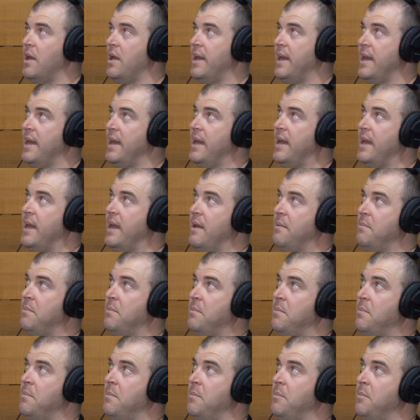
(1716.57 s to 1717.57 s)

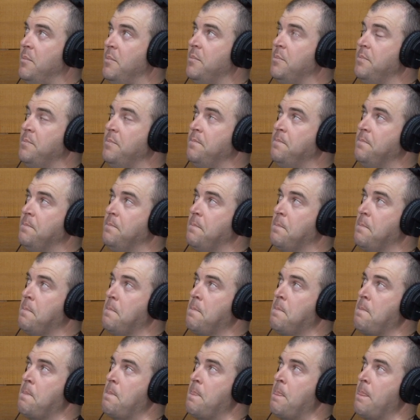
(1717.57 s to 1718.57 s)

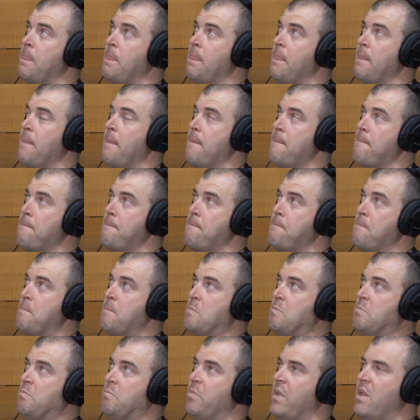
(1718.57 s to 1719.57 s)

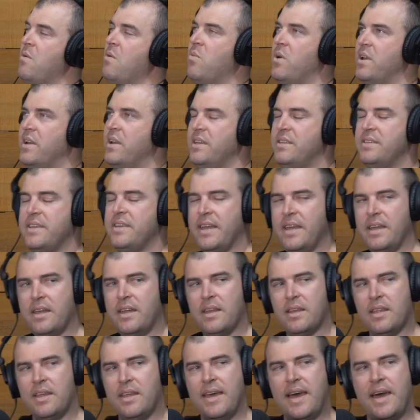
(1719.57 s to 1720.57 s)
and what did he say?
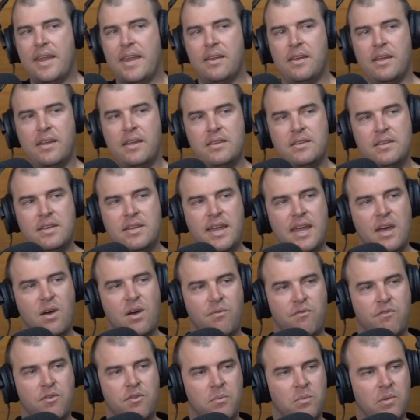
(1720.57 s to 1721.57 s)
It cut it
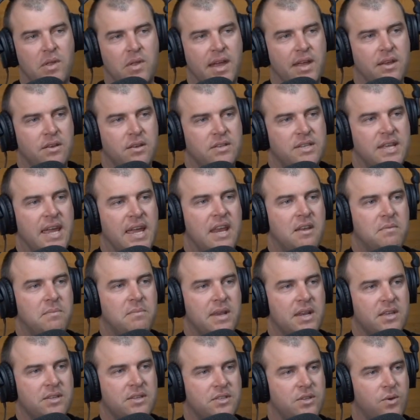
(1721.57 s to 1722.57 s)
down from like 10
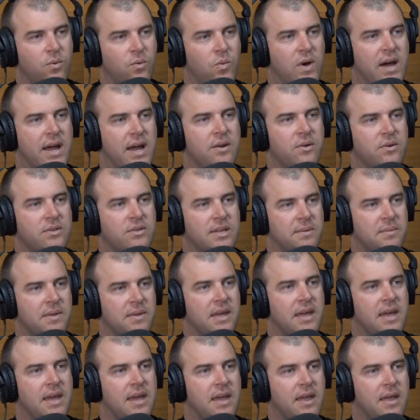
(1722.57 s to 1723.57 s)
minutes to one or
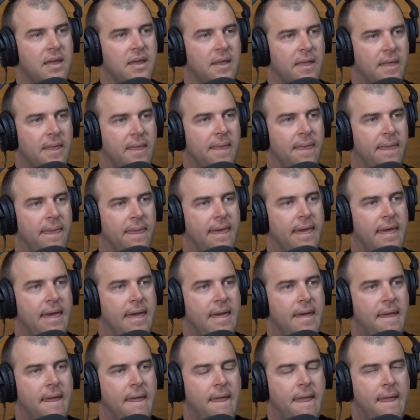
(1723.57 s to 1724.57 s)
something, eh?
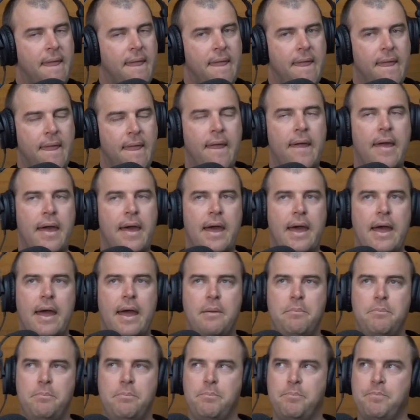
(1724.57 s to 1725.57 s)
Yeah.
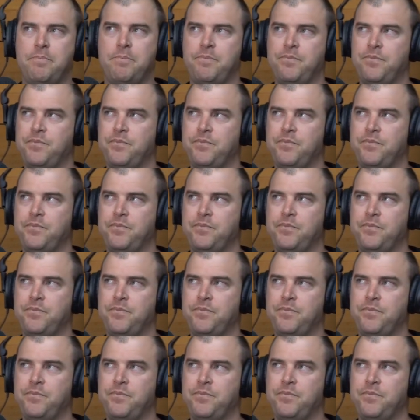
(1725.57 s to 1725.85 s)
And